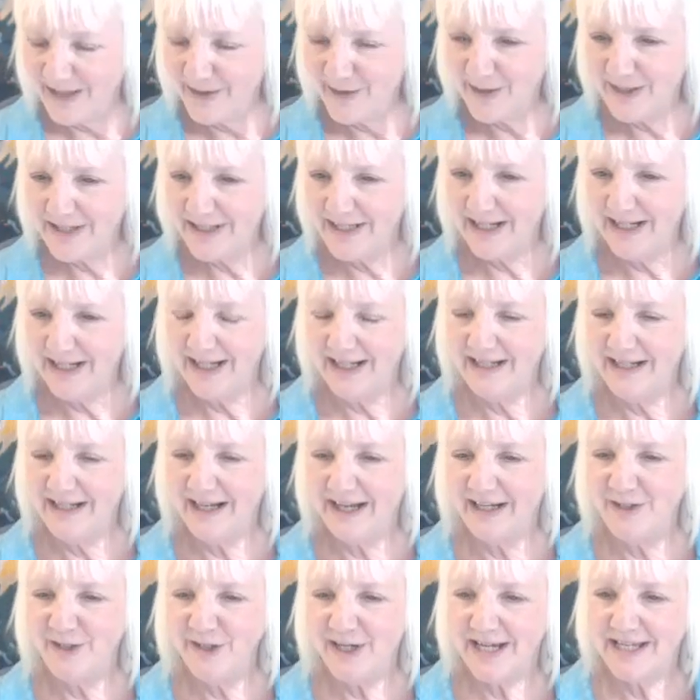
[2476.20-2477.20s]
interested in
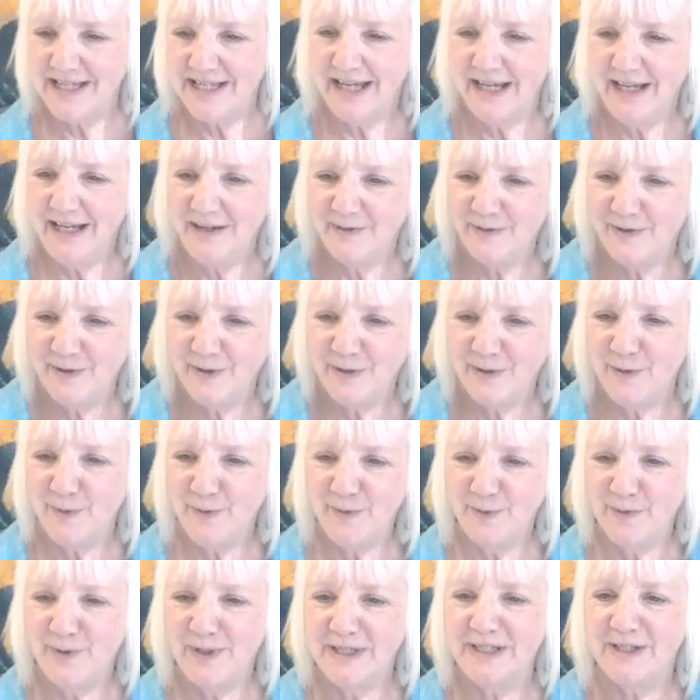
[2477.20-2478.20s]
addressing.
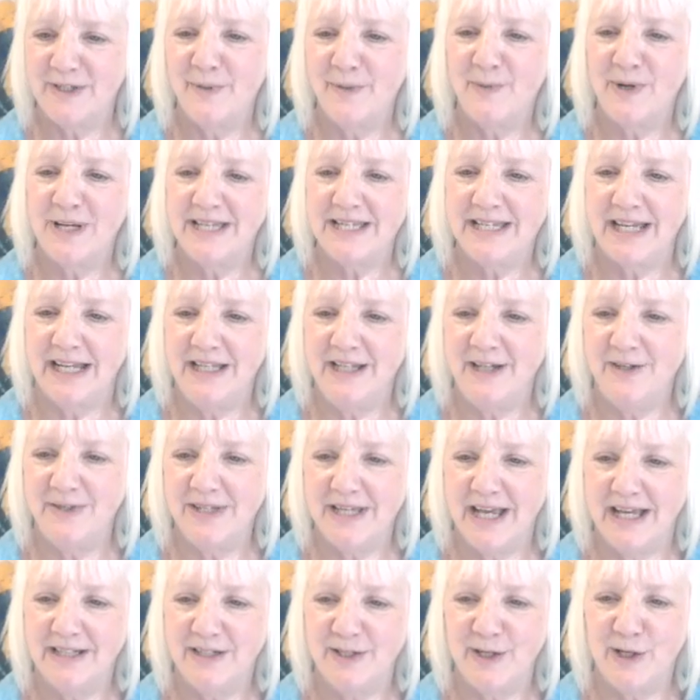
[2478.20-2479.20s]
What someone said, you
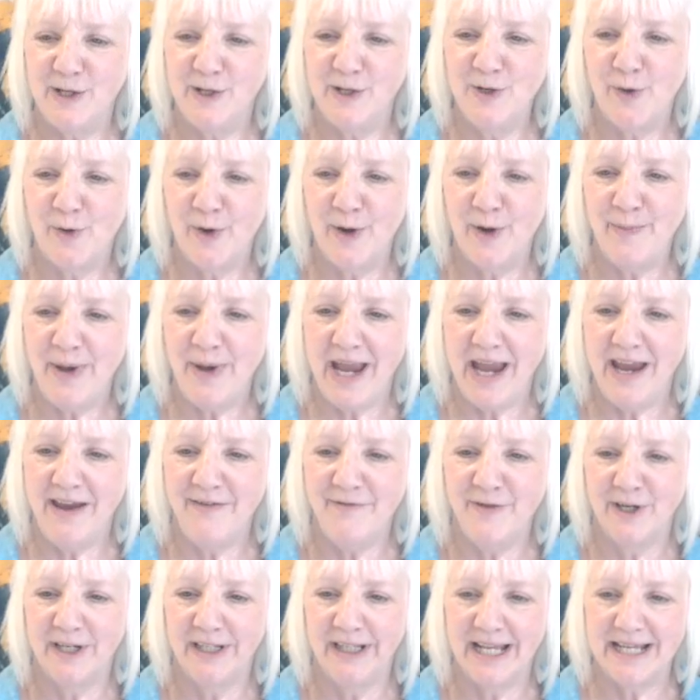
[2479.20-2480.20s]
said to ignore
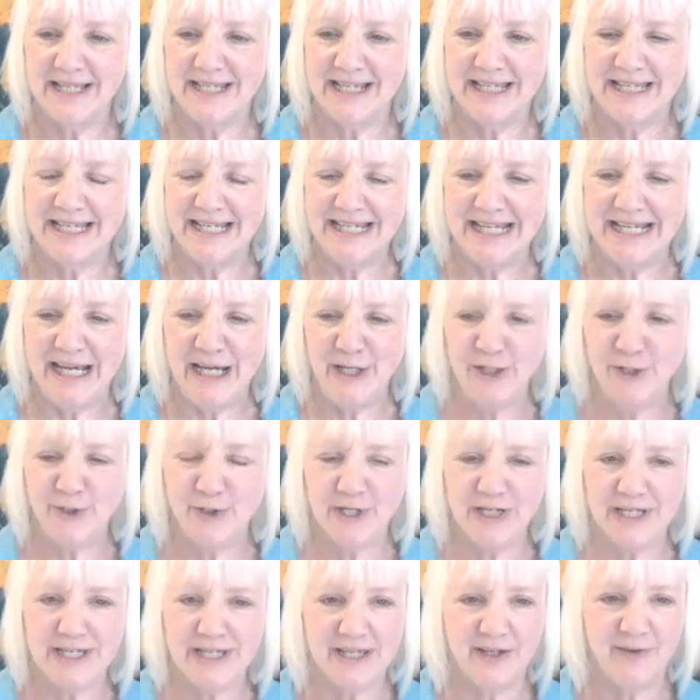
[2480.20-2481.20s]
behavior unless it's
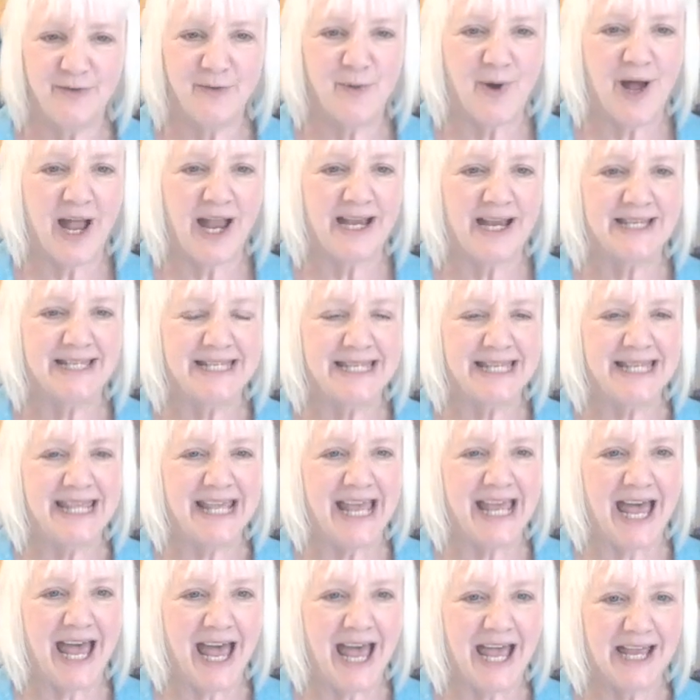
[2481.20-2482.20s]
dangerous. And why is
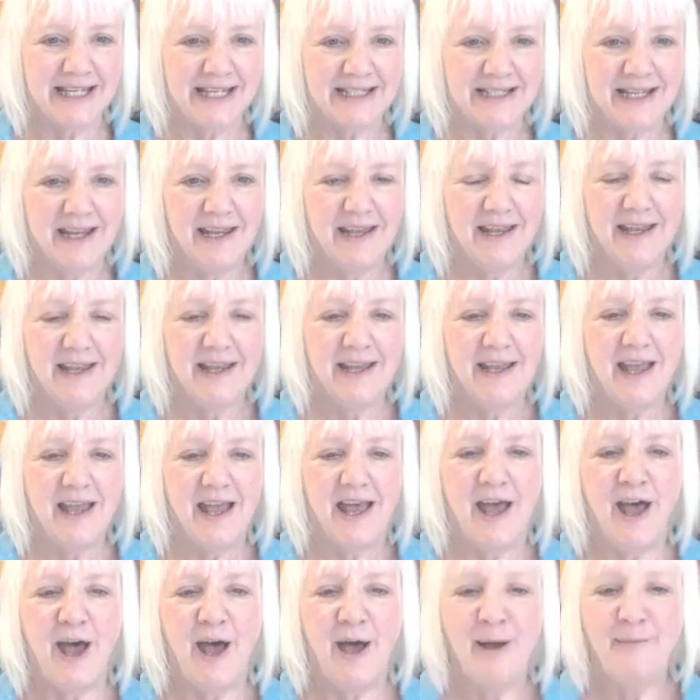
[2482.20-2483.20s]
that?
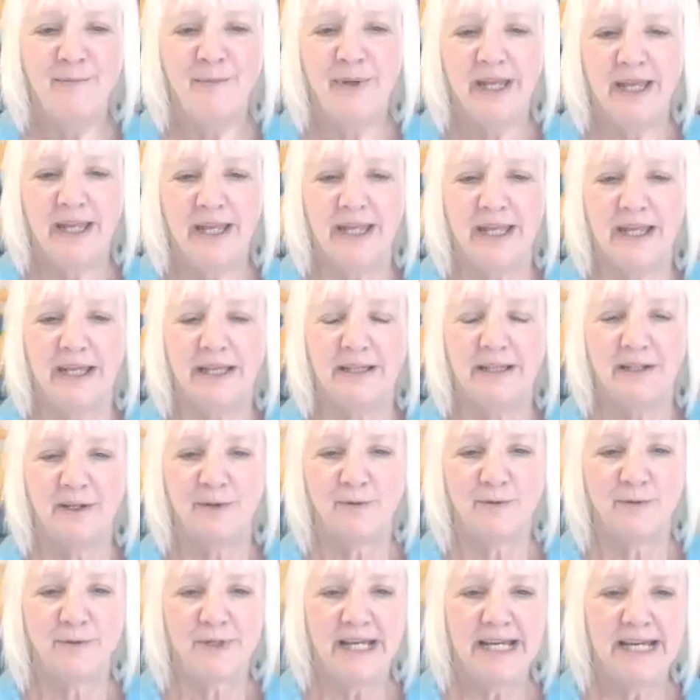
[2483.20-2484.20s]

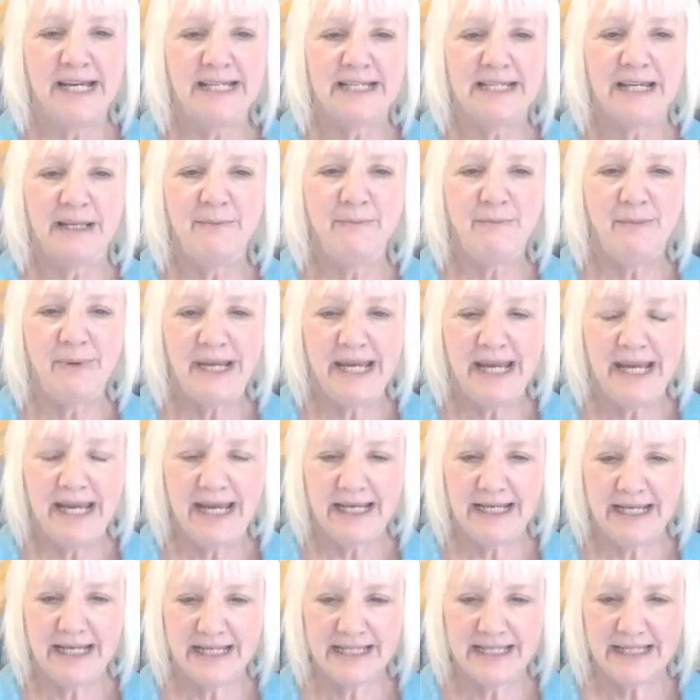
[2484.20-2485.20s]
The reason
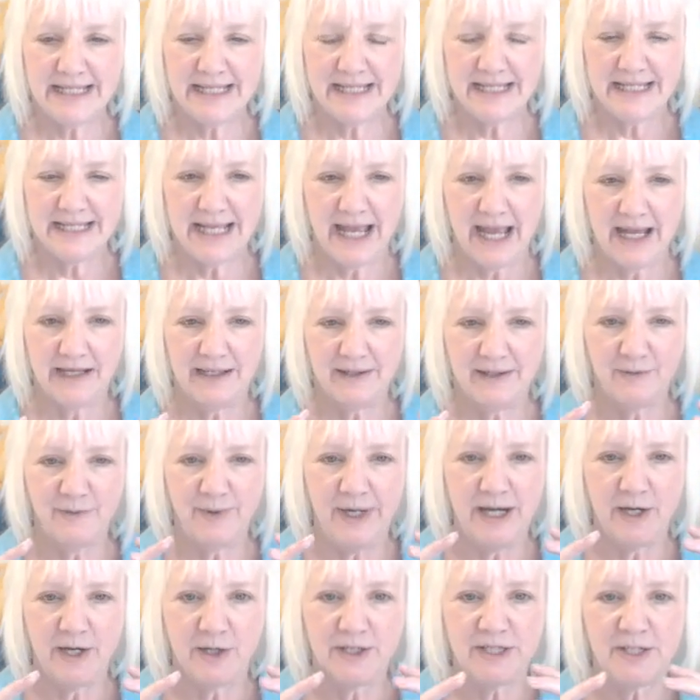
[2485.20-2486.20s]
being is that
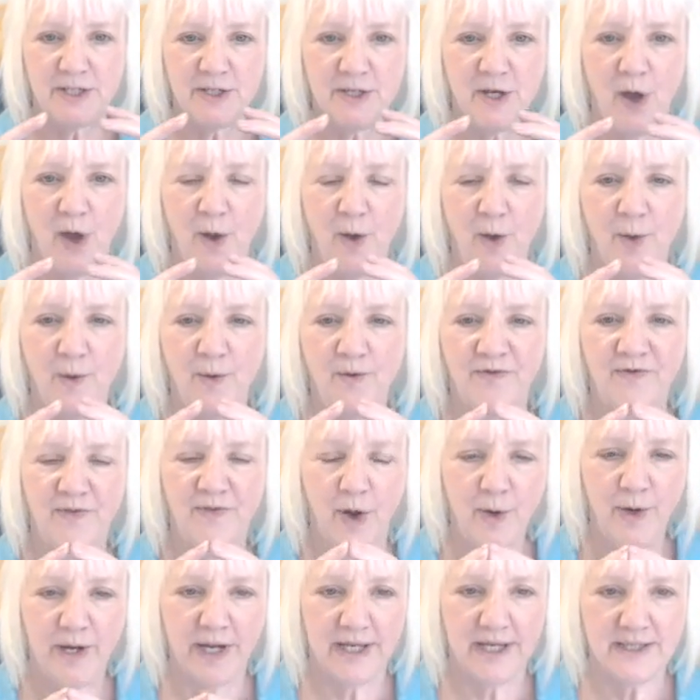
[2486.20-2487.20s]
we are so
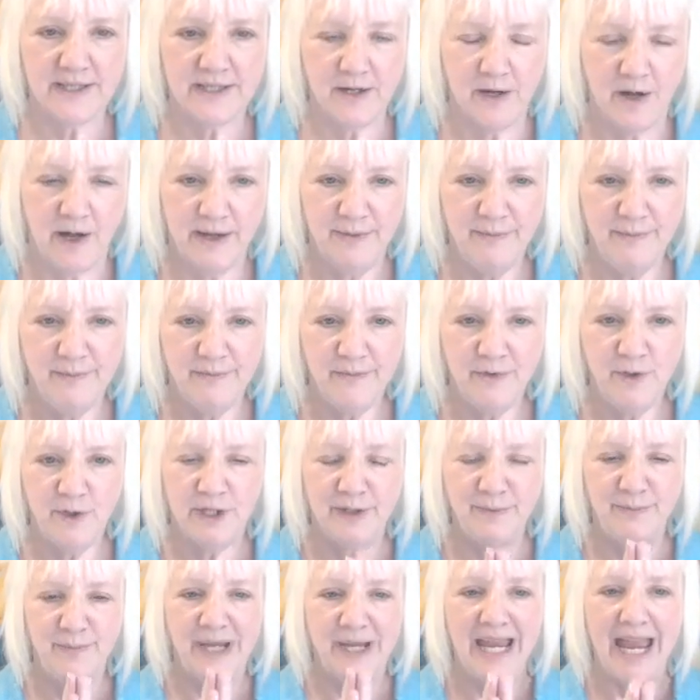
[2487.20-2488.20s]
focused on
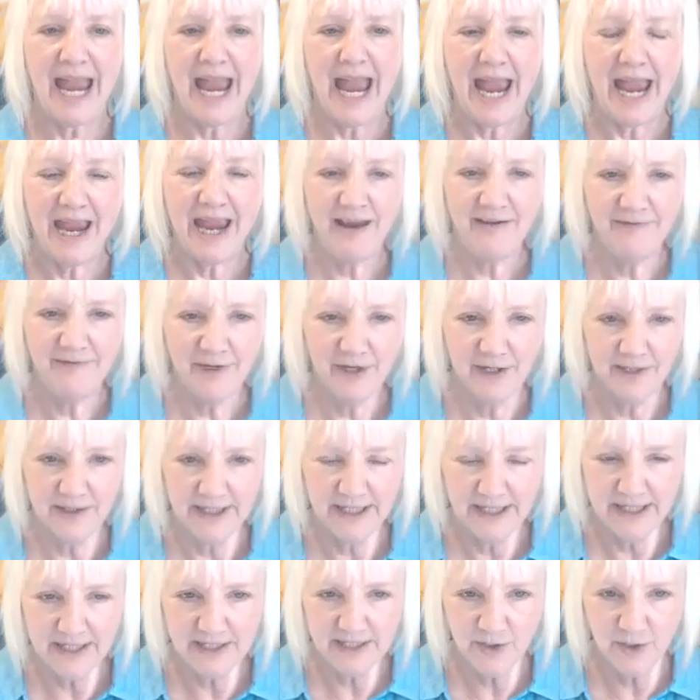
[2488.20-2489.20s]
good behavior
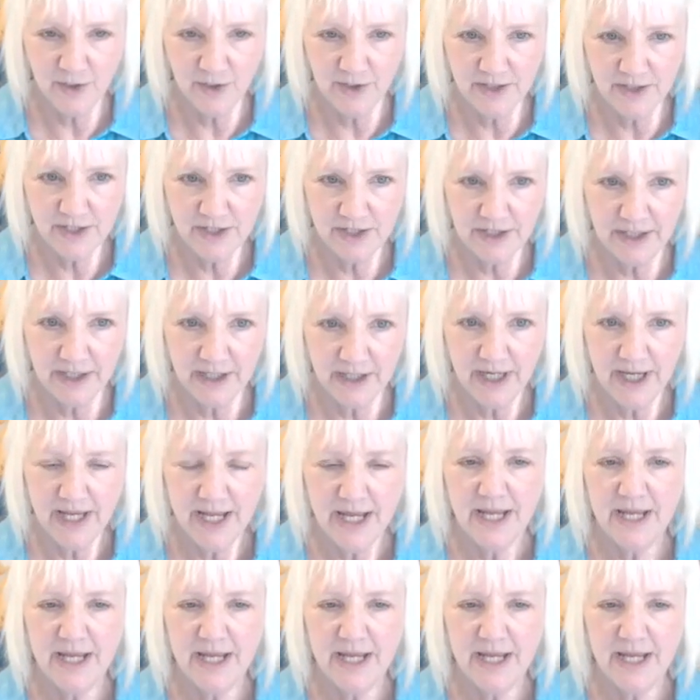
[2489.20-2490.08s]
in this culture.